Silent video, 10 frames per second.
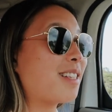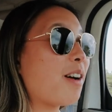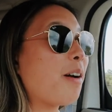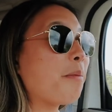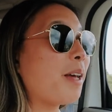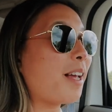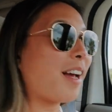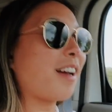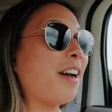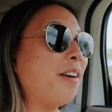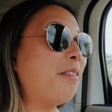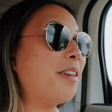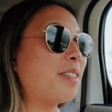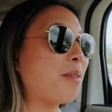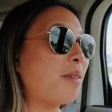So I'm like, I kind of
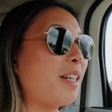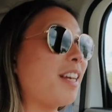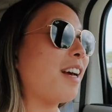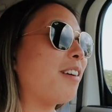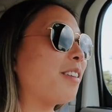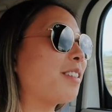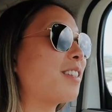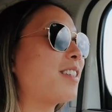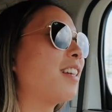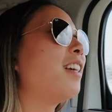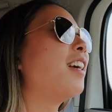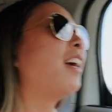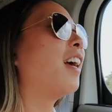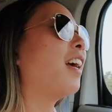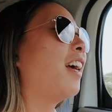want something else.
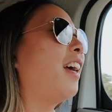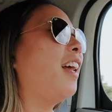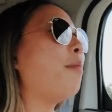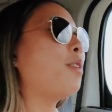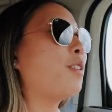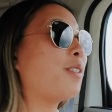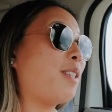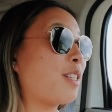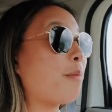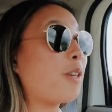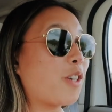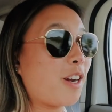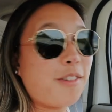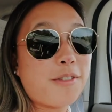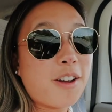And I've been, since I've been
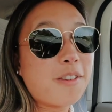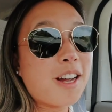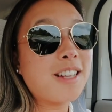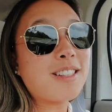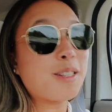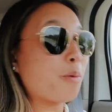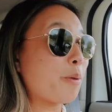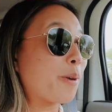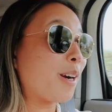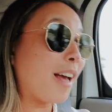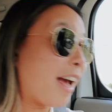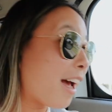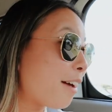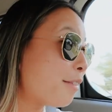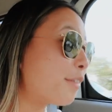craving Five Guys, that's what we're going to
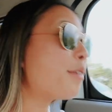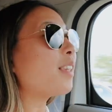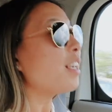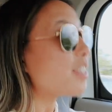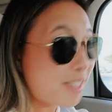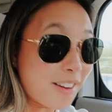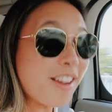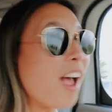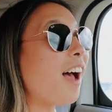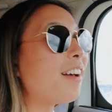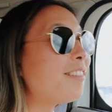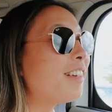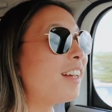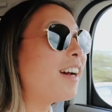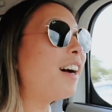have. So yeah,
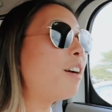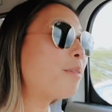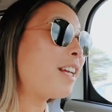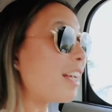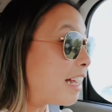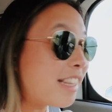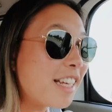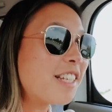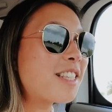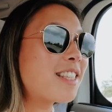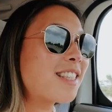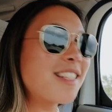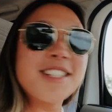I'm going to end this